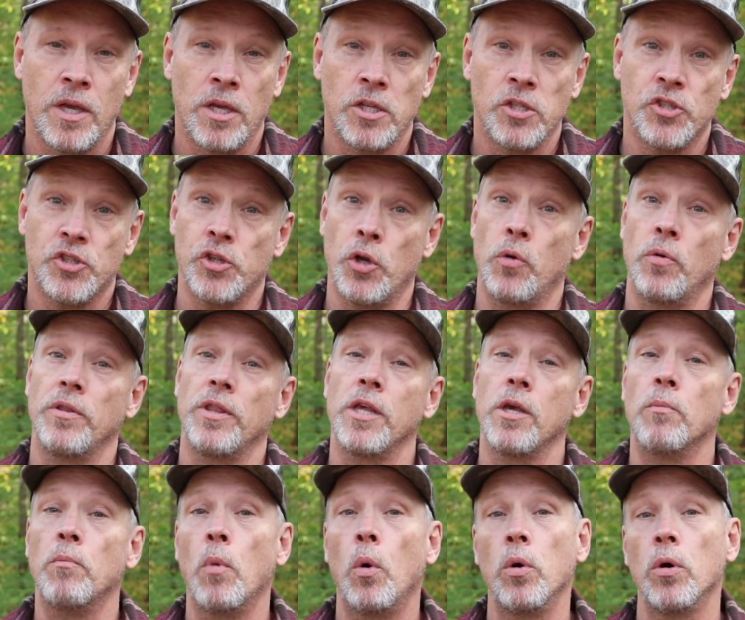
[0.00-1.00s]
So in the
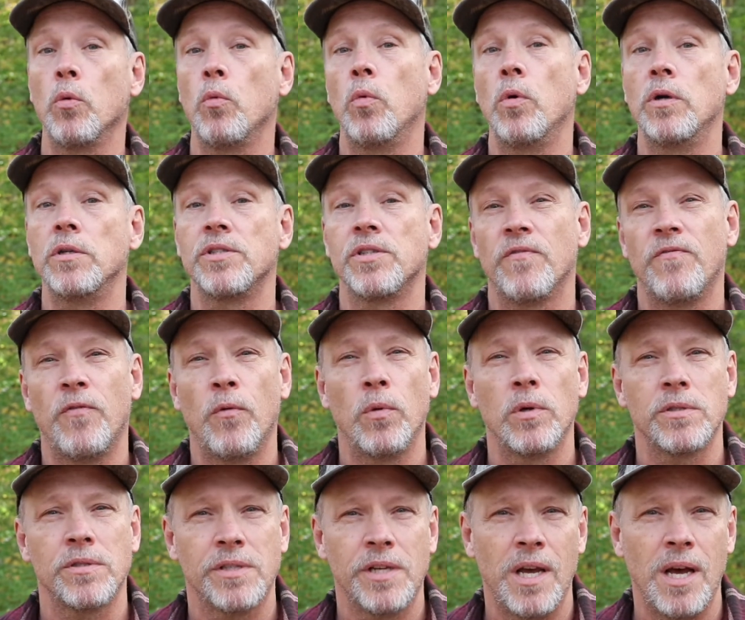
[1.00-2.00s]
immortal words of
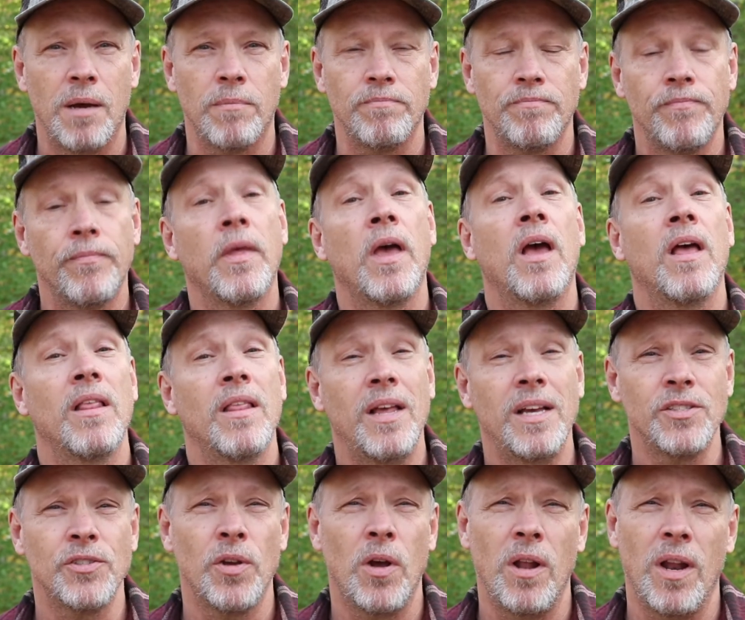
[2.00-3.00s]
Forrest Gump,
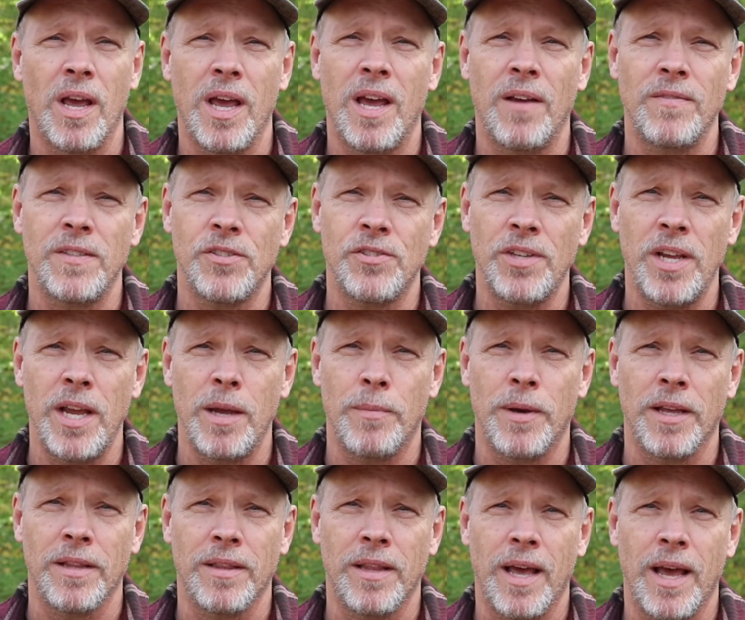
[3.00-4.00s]
That's all I have to say
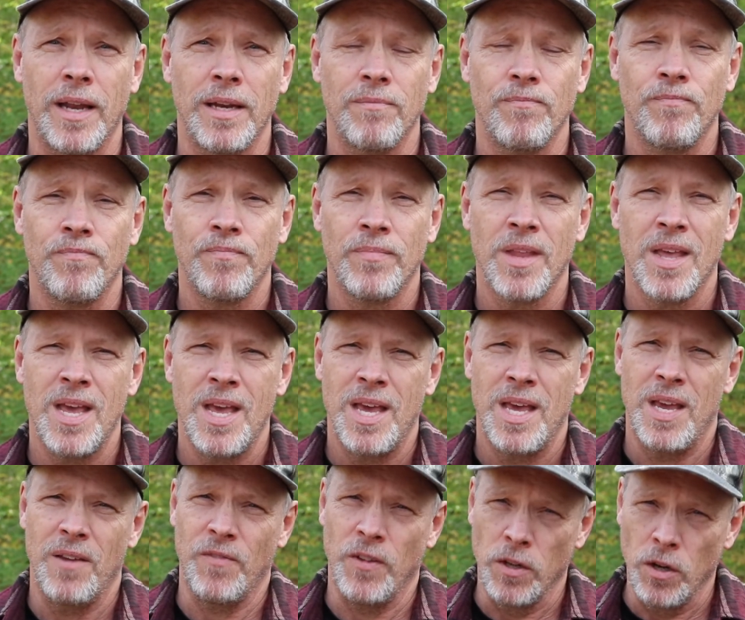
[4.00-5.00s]
about that.
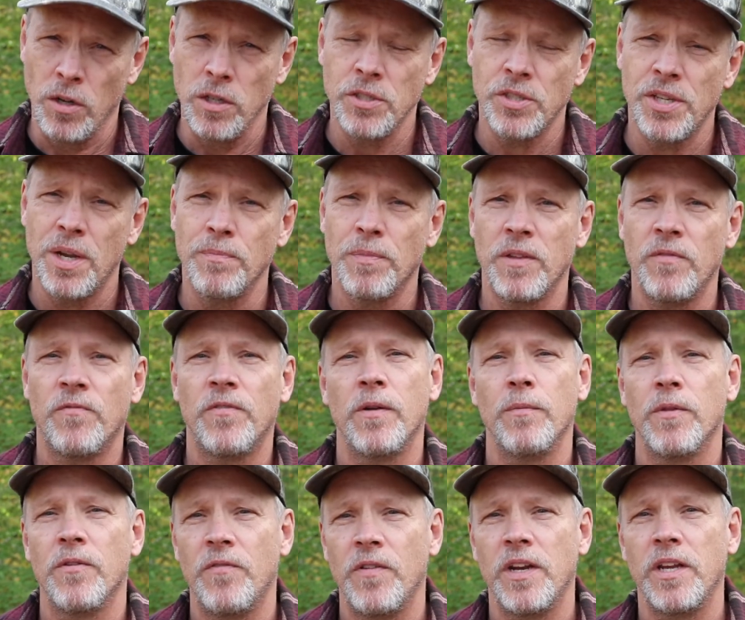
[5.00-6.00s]
If you learned something
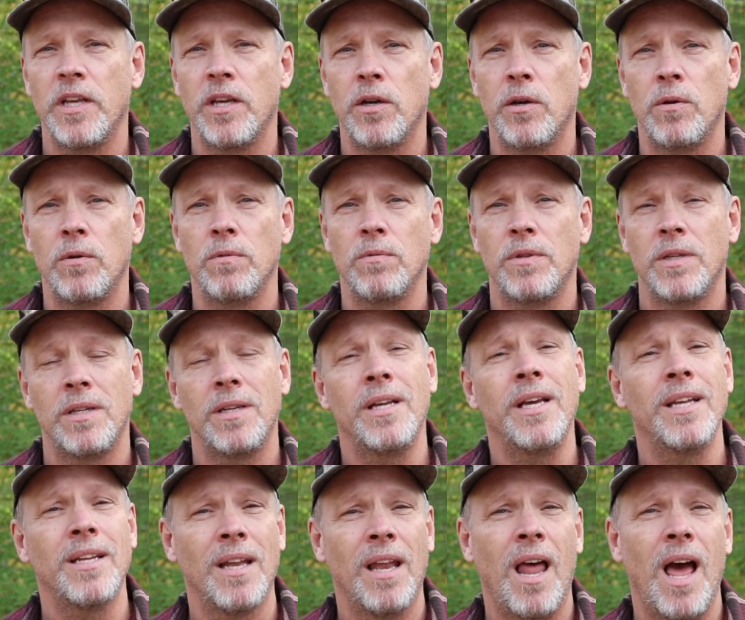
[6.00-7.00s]
from the video, then
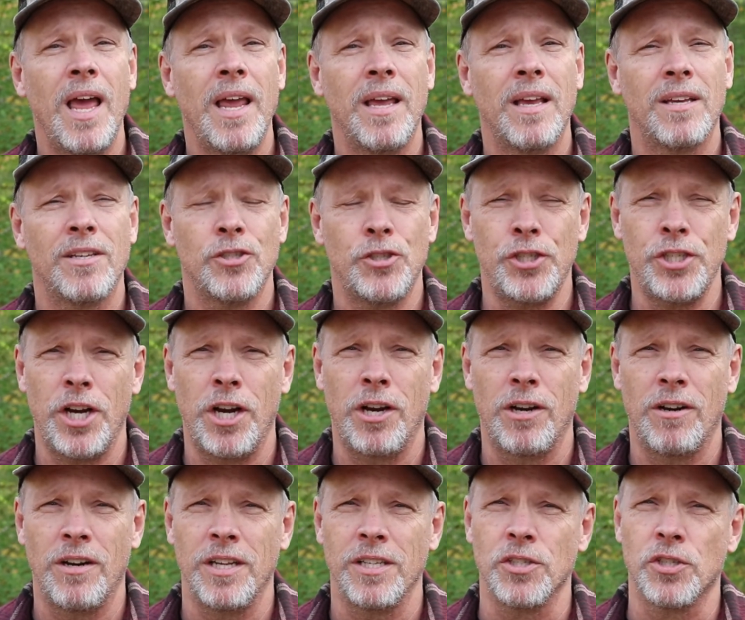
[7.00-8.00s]
hit like,
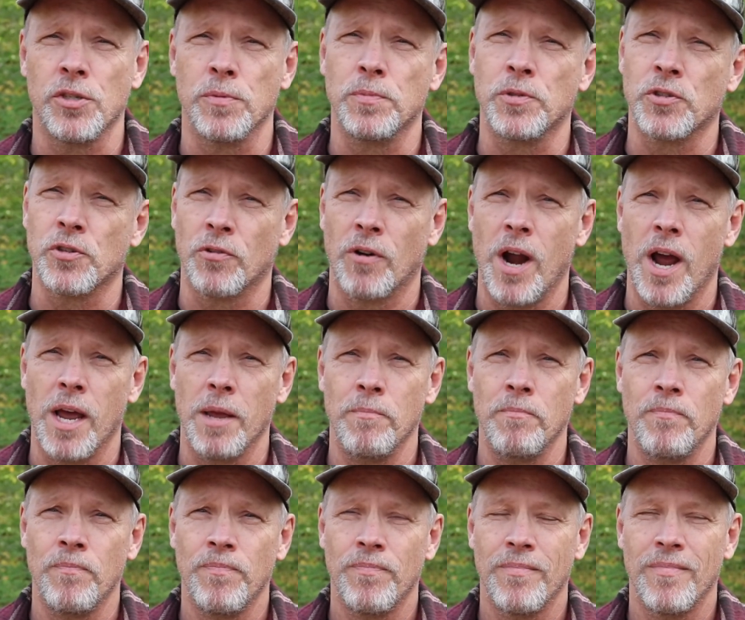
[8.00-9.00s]
share, and subscribe.
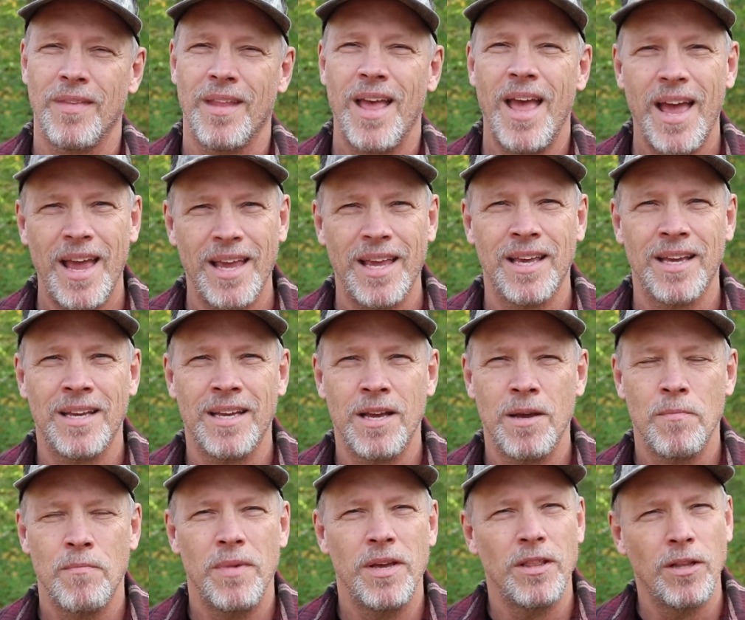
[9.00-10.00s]
Hey,
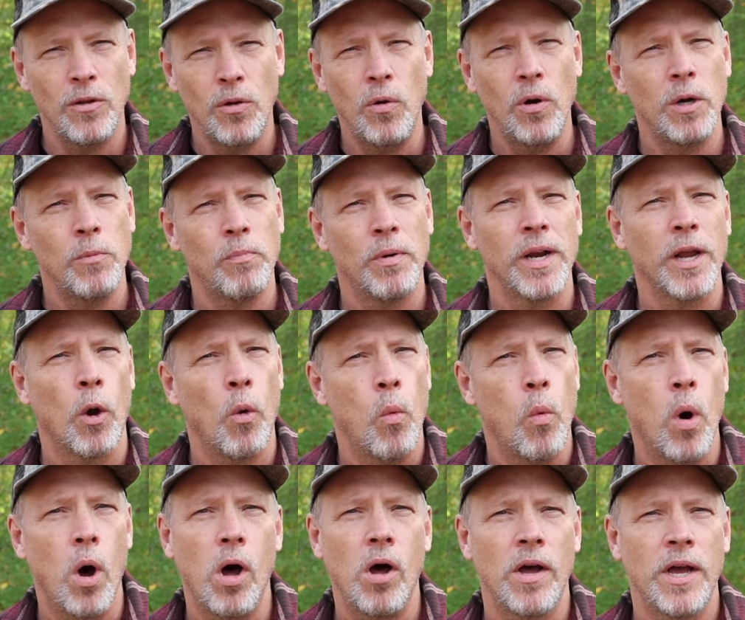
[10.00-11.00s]
may the Lord bring a
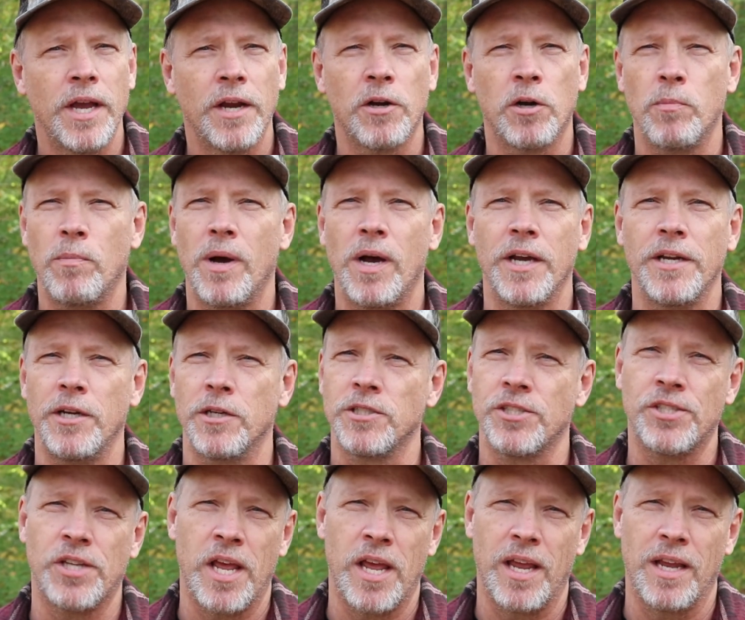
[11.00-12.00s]
wall hanger by your
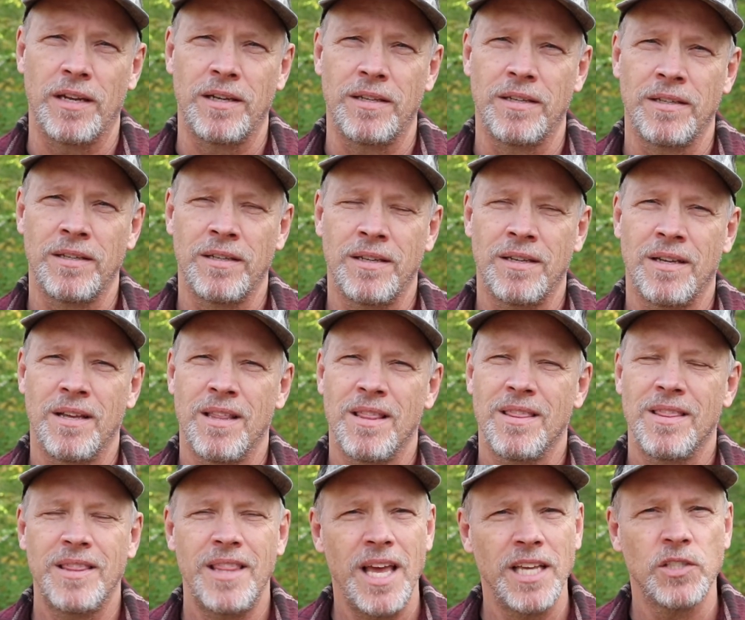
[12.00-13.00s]
stand.
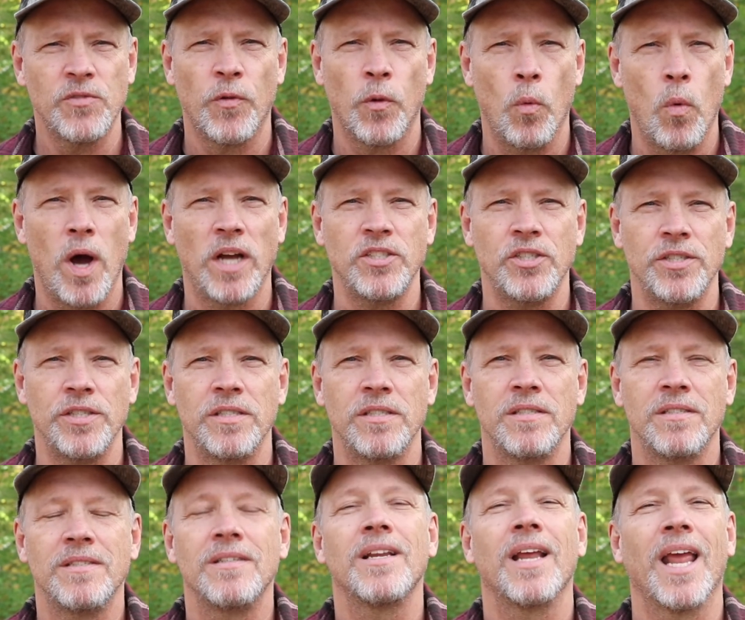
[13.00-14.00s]
Thanks for watching,
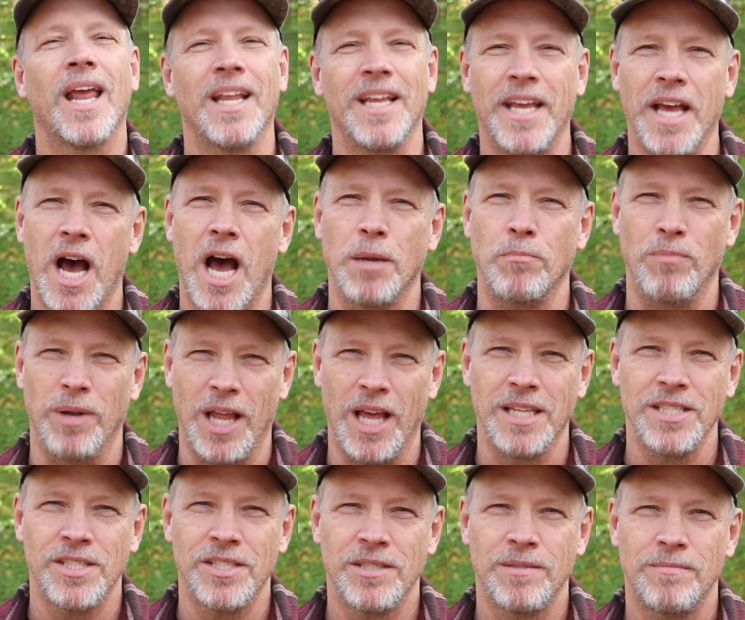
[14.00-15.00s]
and God
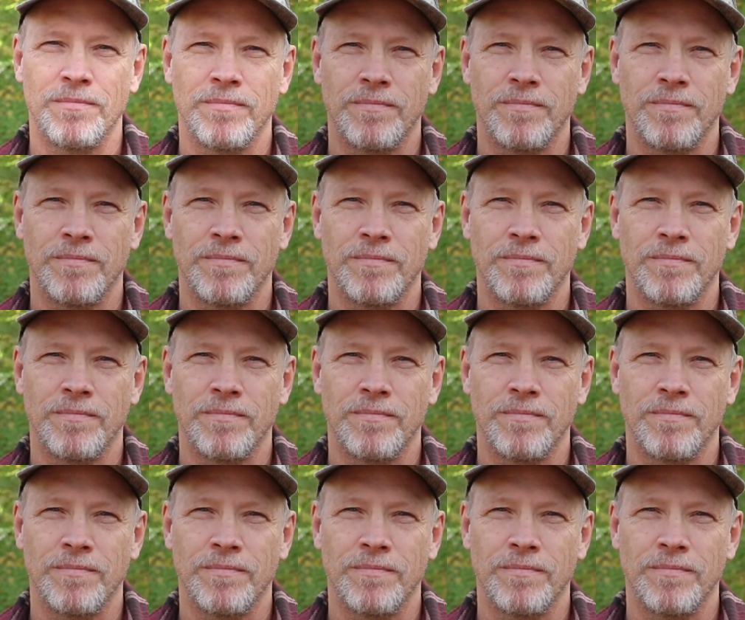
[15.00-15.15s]
bless.